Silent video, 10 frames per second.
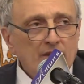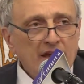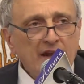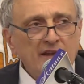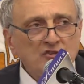
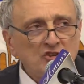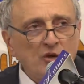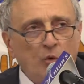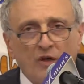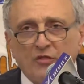That
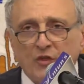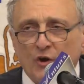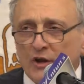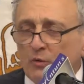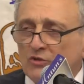
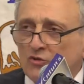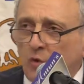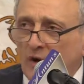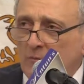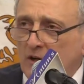AC-130 was
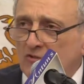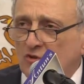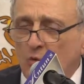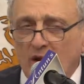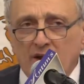20 minutes
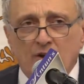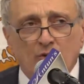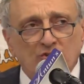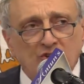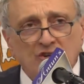away, and there
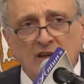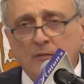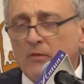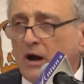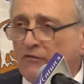was a
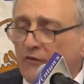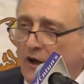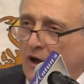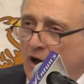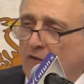team of
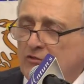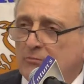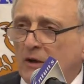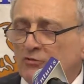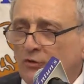
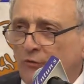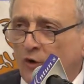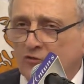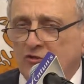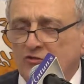special
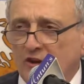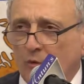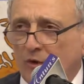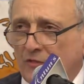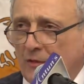forces there
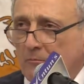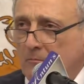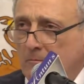with them.